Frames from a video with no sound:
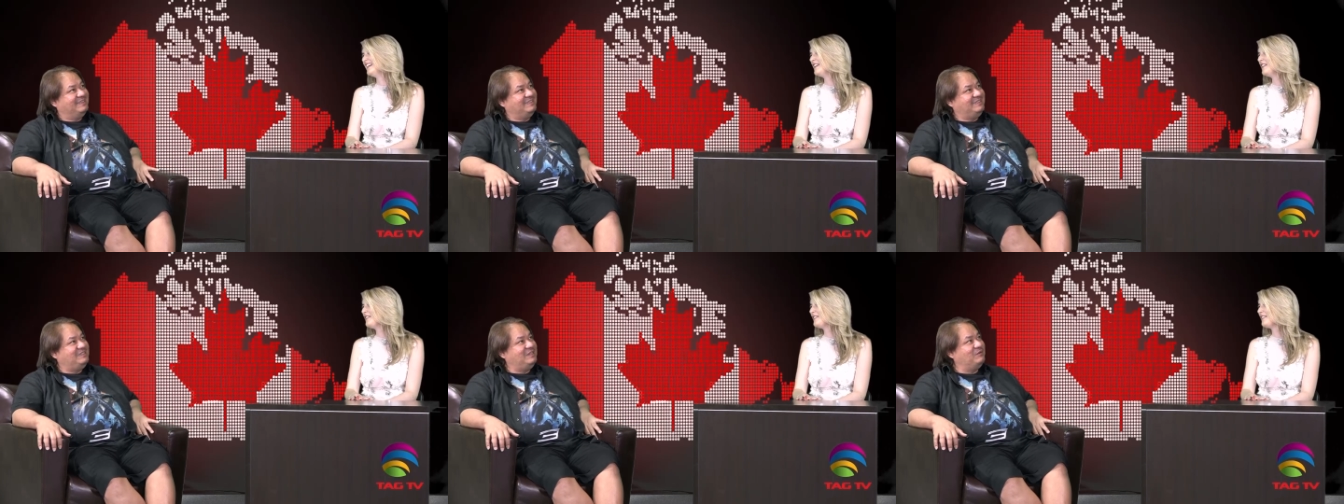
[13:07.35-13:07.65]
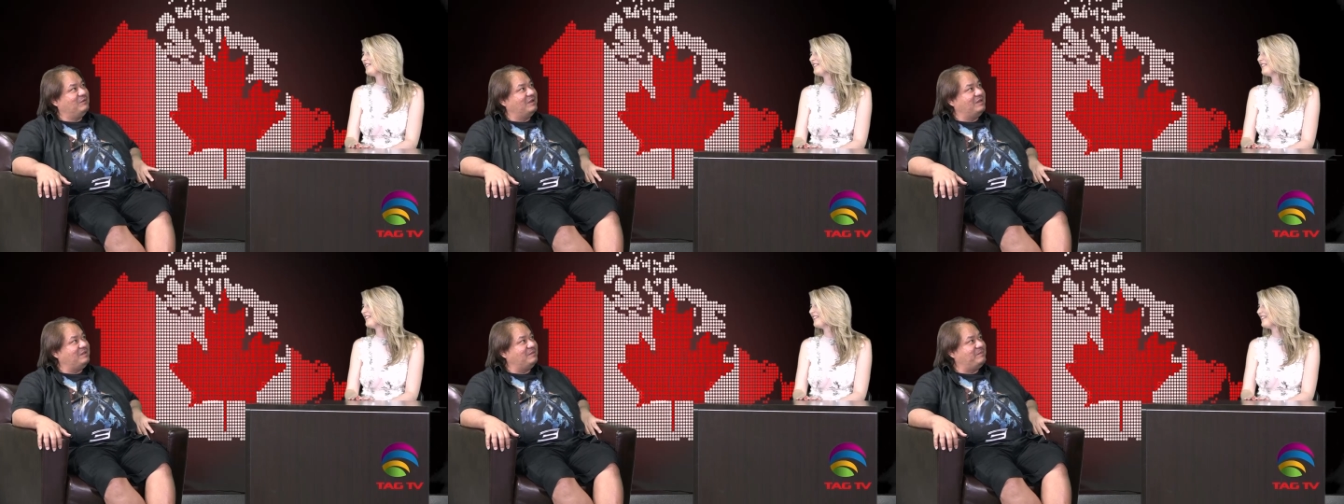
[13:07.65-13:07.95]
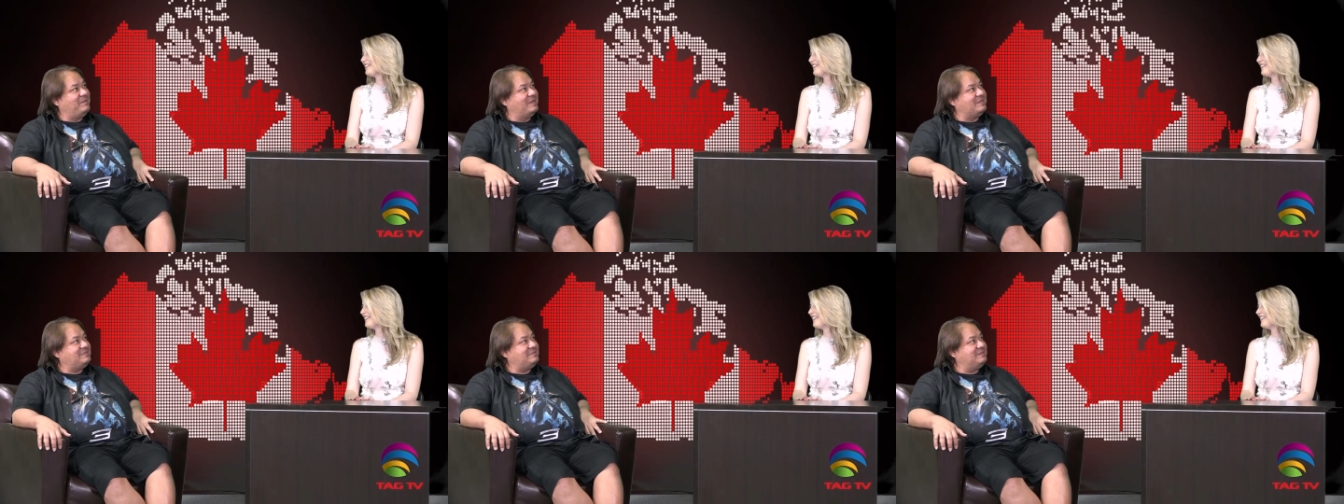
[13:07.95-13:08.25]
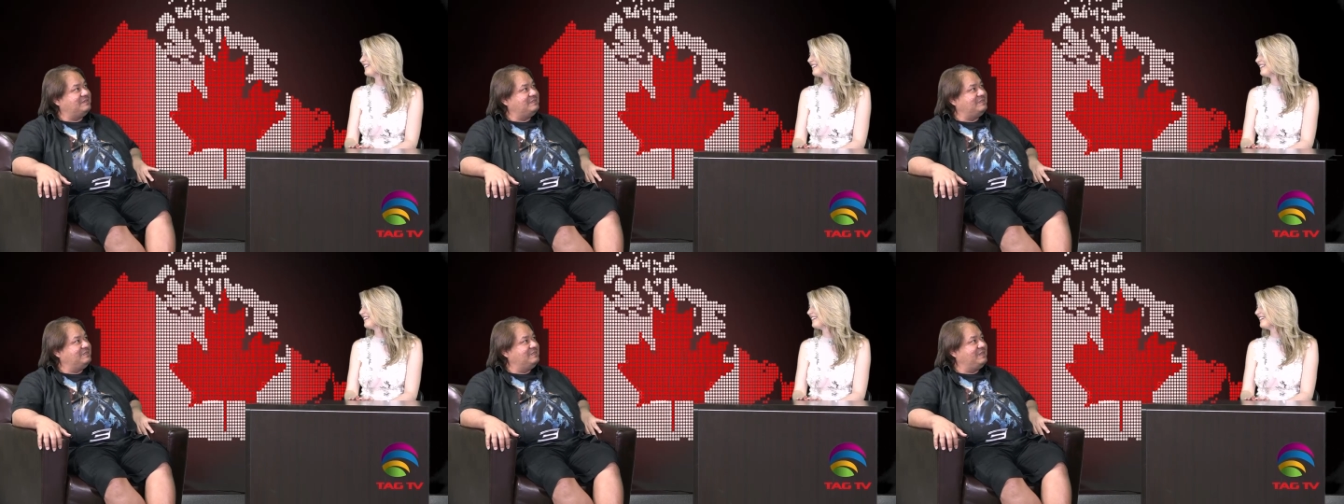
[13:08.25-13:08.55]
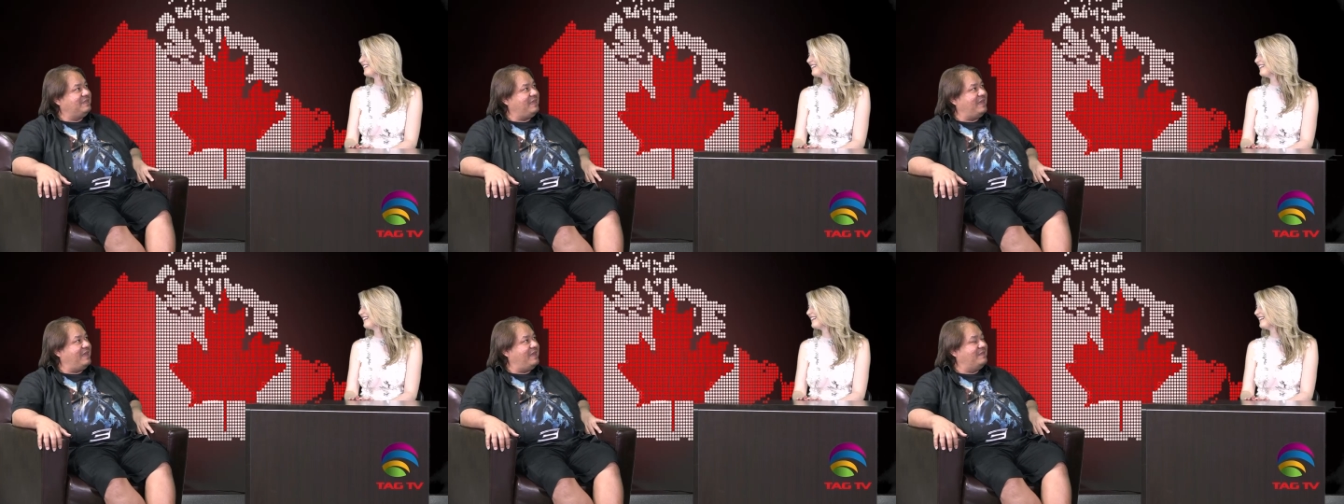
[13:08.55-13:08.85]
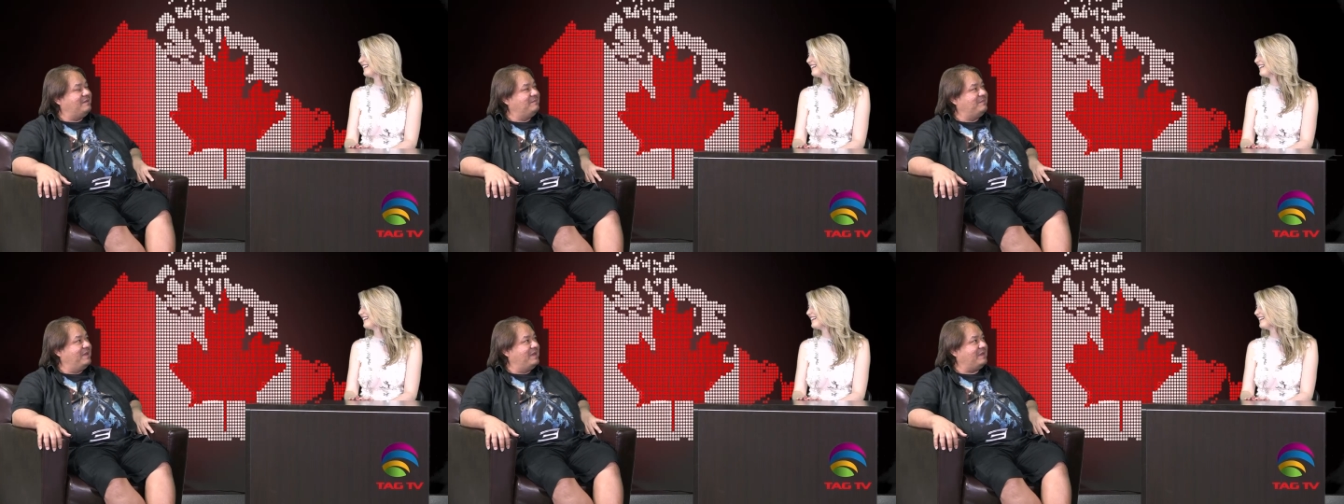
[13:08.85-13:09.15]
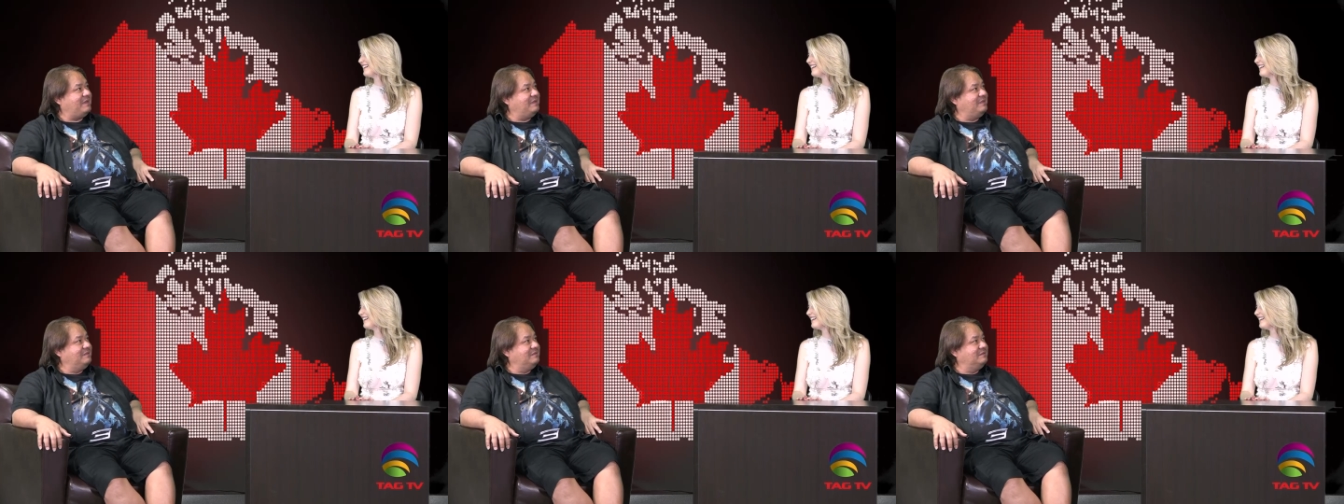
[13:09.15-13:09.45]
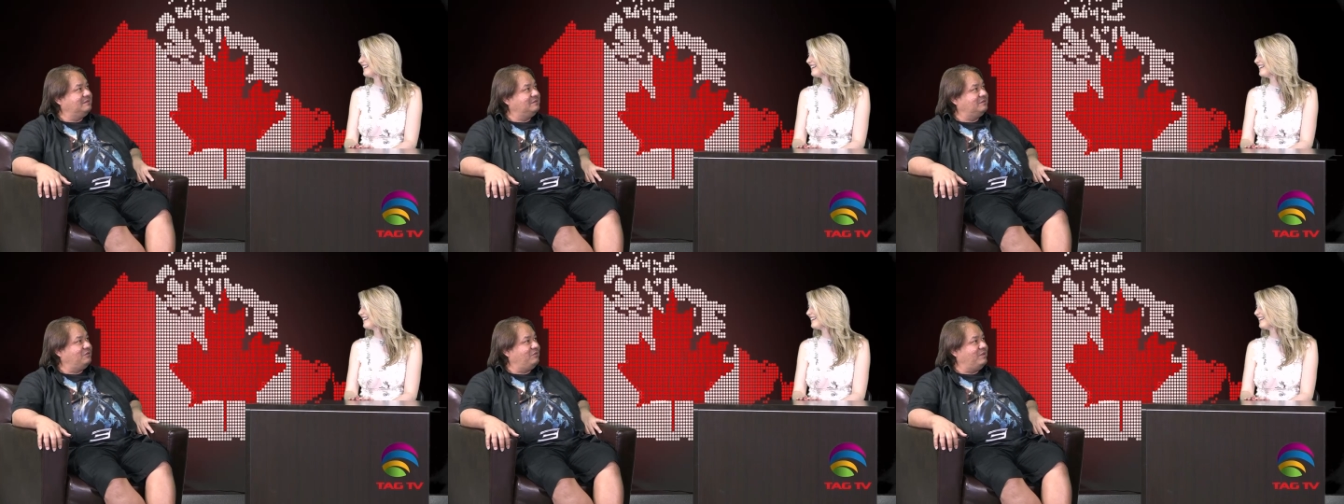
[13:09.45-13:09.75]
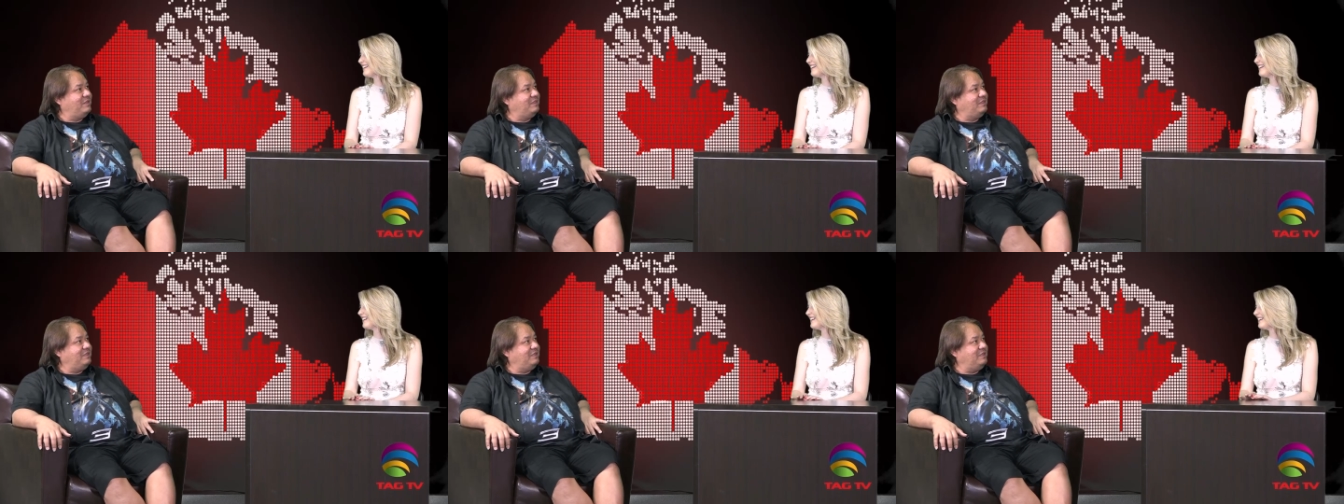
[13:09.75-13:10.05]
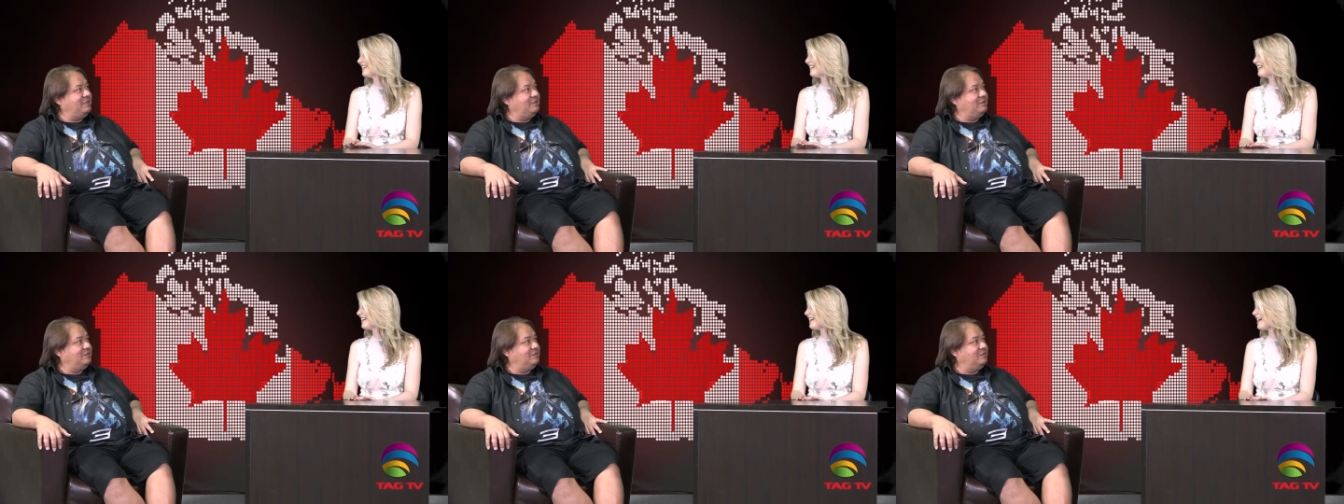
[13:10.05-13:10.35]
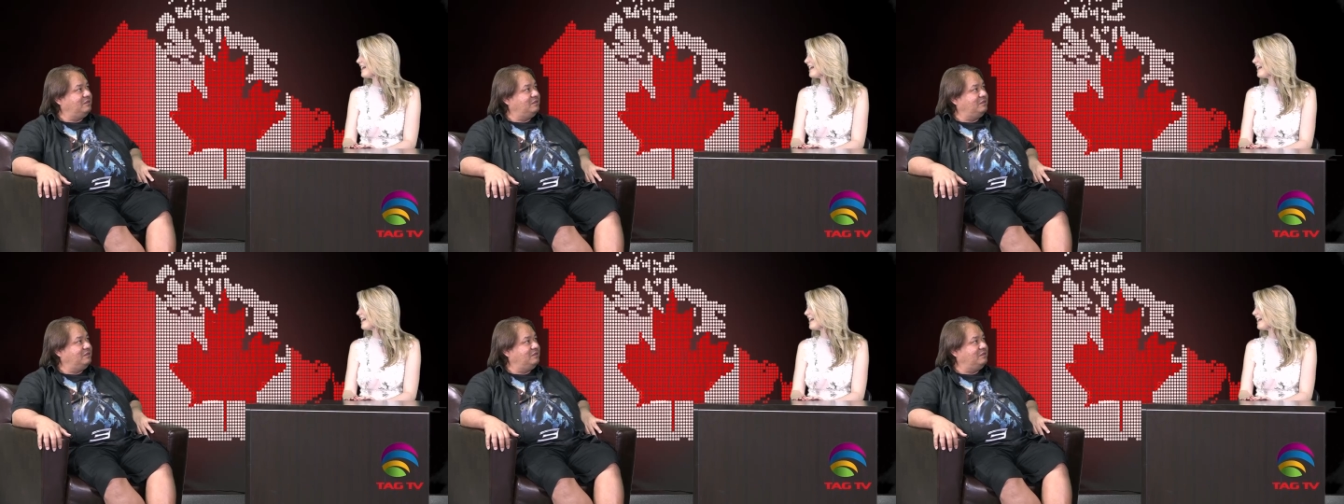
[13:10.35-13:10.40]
she won the best dress in Cannes back in 20.